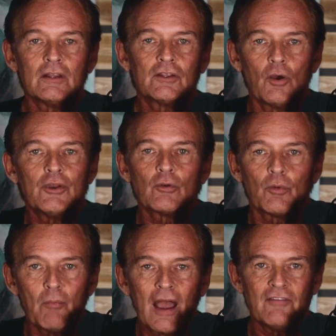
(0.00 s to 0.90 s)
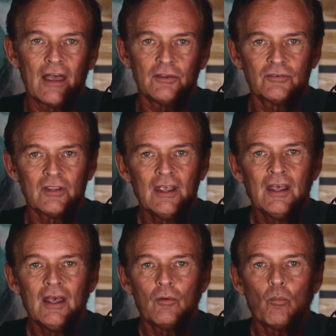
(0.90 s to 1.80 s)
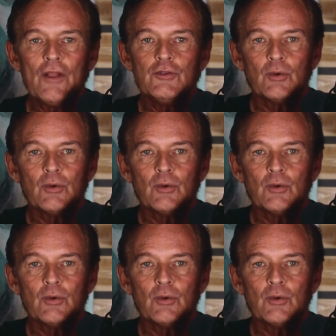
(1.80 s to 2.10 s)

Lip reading: coherent with my values. When you